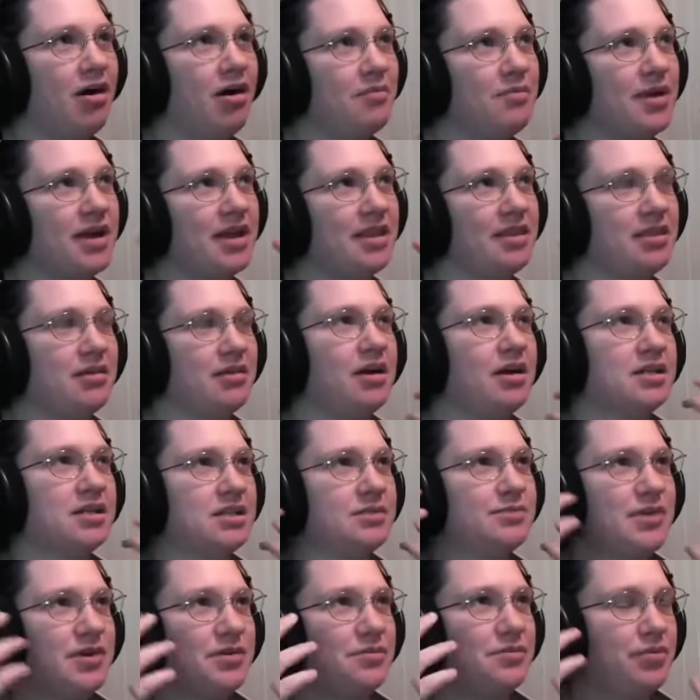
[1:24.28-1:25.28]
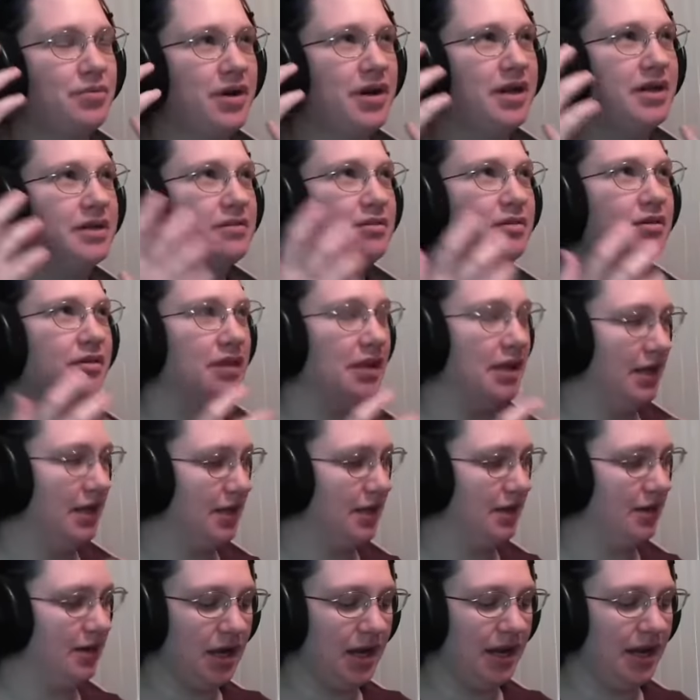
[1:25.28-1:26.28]
All my thoughts in my brain are like
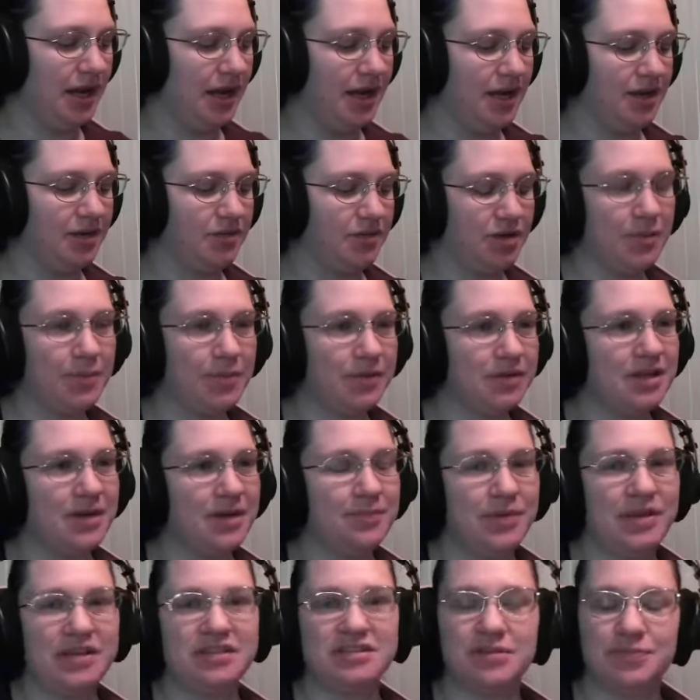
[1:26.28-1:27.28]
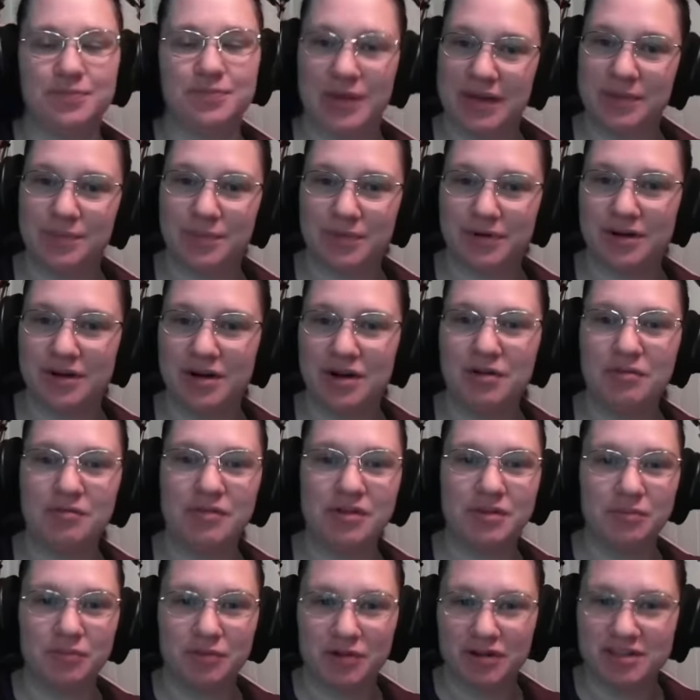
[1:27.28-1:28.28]
a crumpled up piece of paper
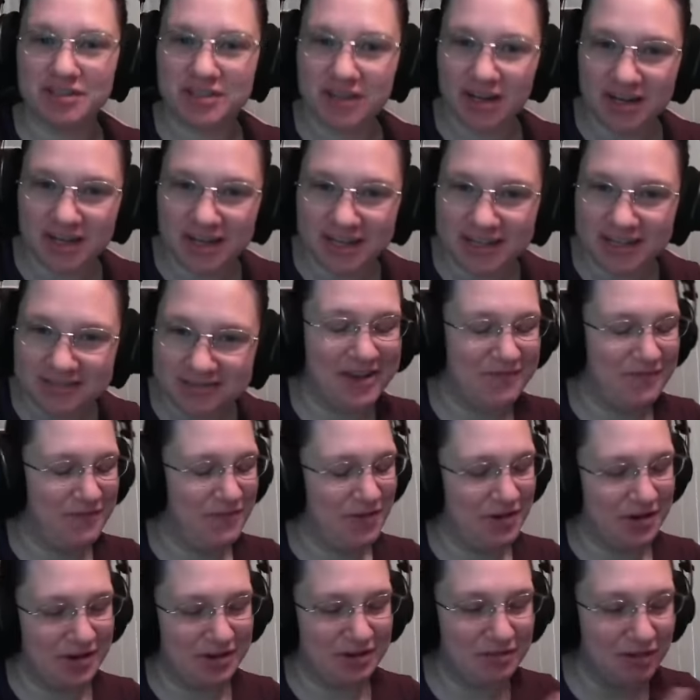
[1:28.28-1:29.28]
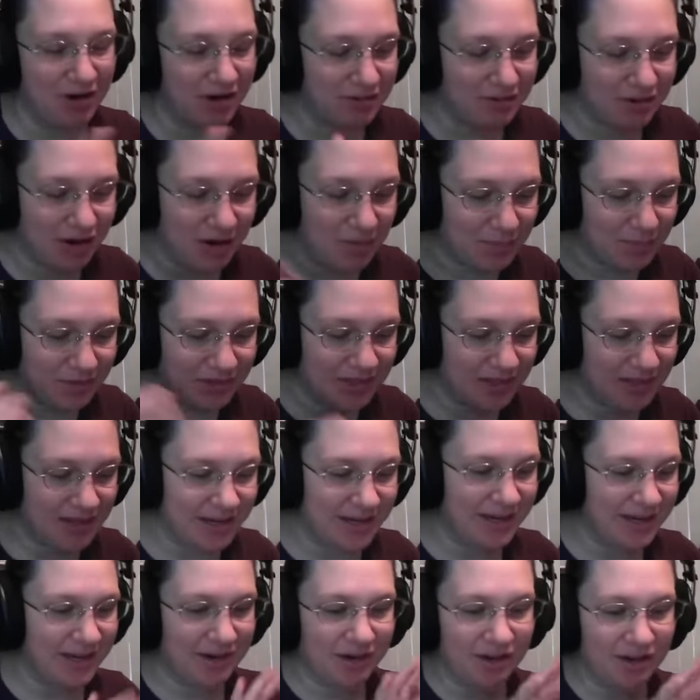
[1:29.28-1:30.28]
with words on it. If like, you uncrumple
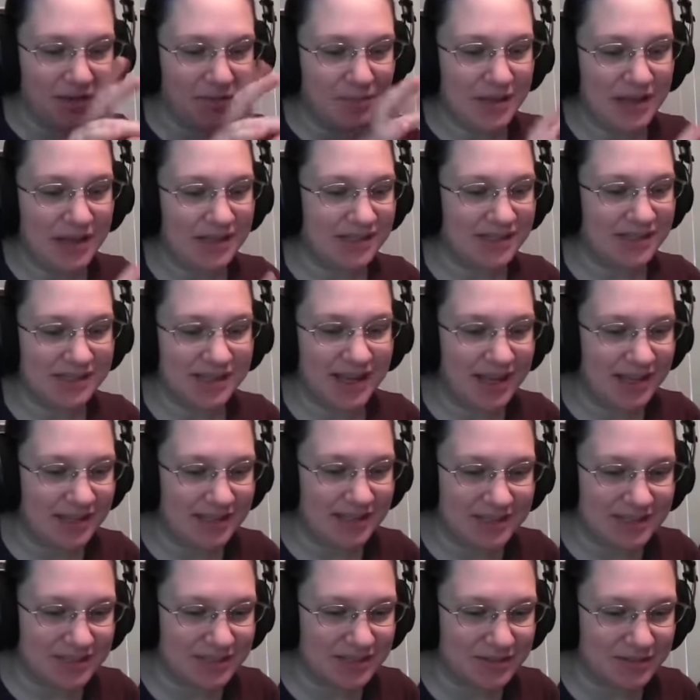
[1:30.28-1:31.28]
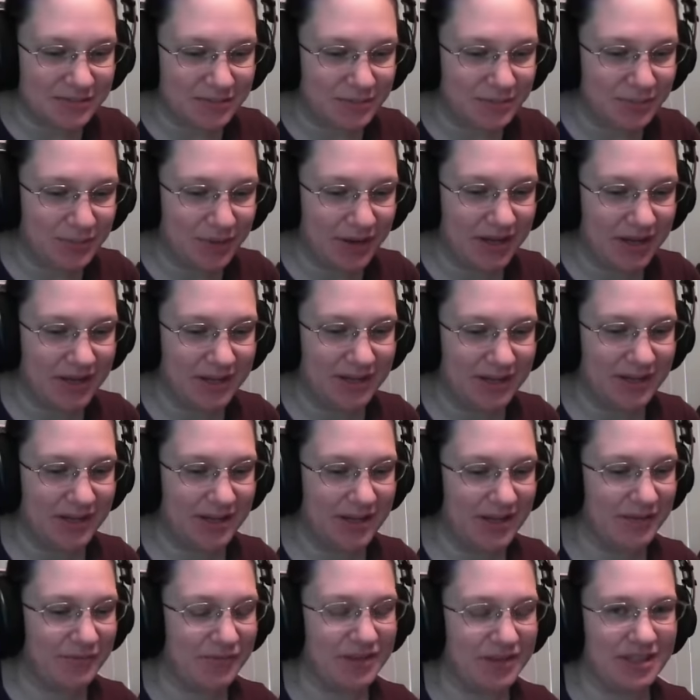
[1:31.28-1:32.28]
it and it all makes sense, but
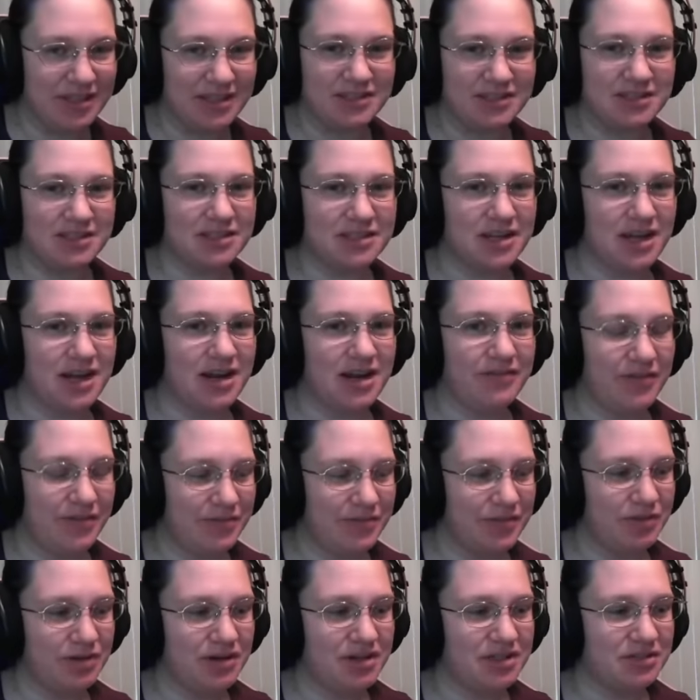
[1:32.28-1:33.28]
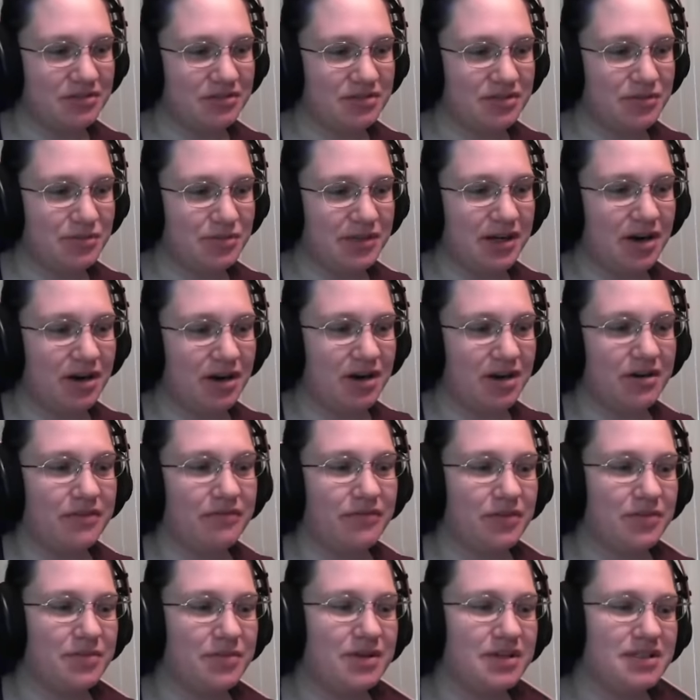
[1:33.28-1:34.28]
everything's just kind of everywhere, so it's really
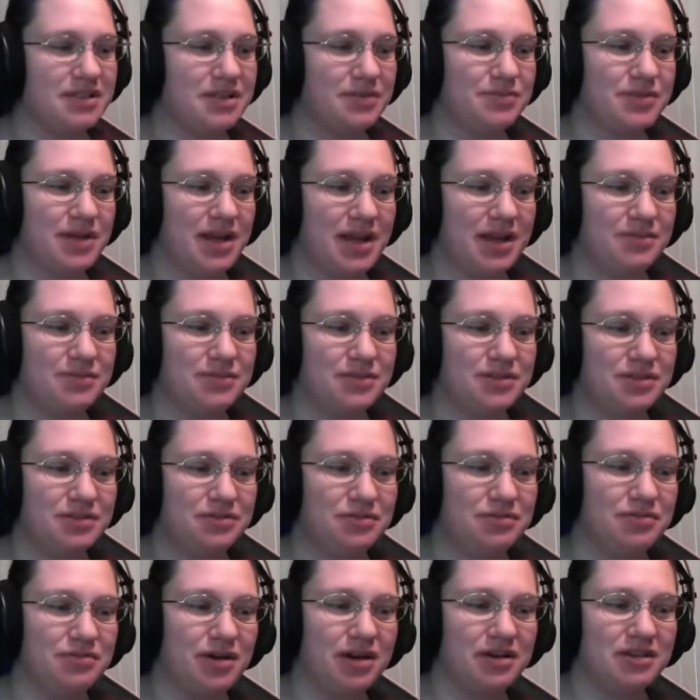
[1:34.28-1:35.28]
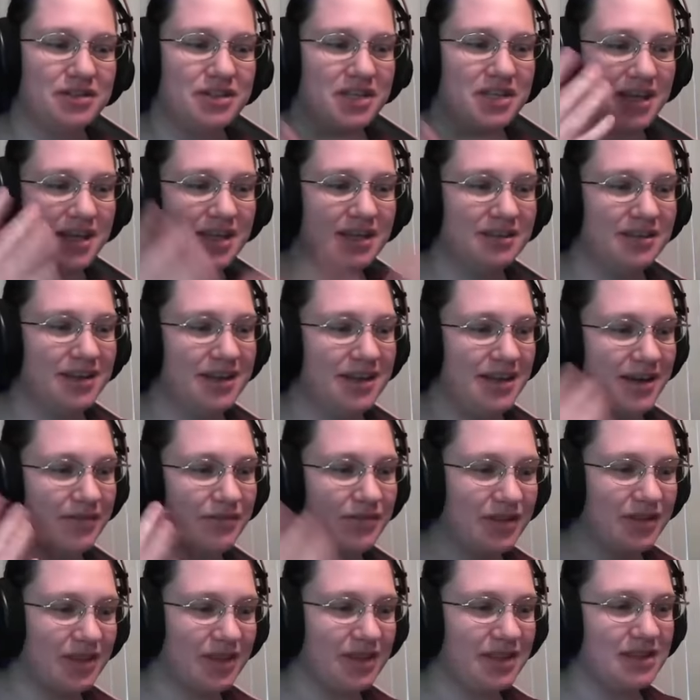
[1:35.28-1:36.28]
hard for me sometimes to articulate
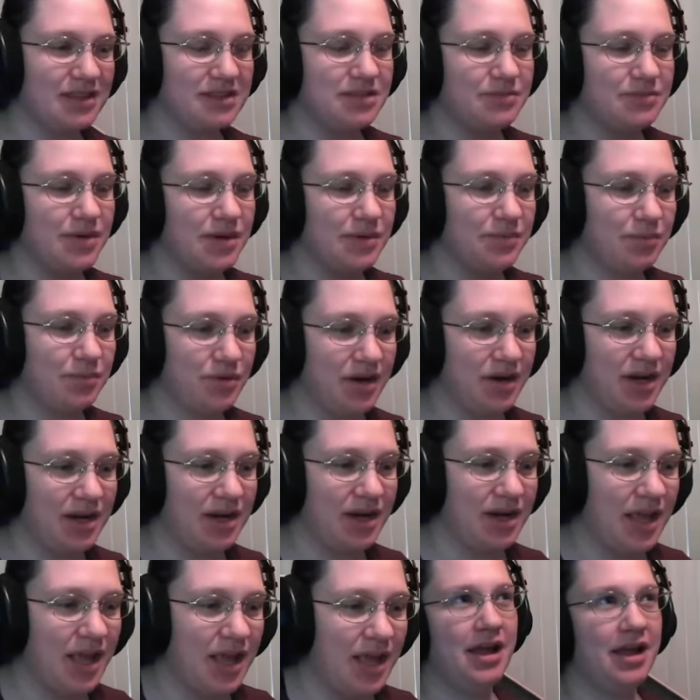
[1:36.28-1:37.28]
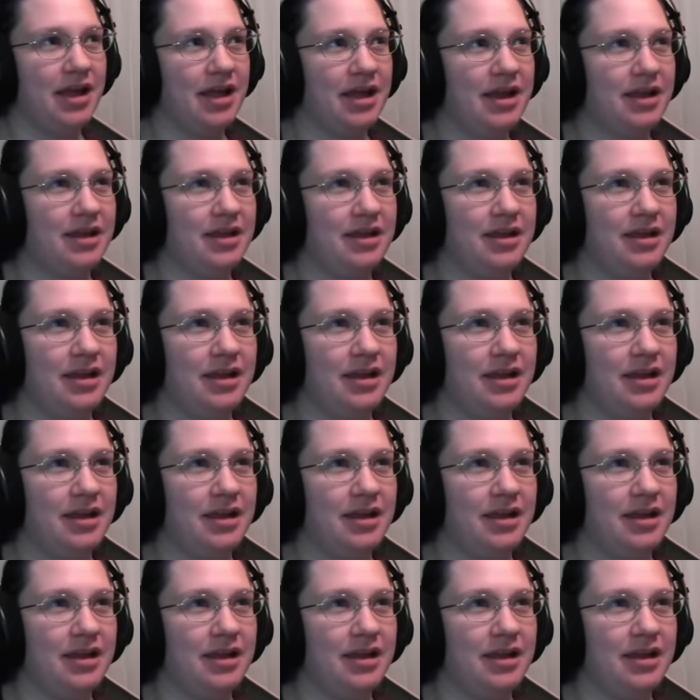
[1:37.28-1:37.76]
everything that's in my brain. I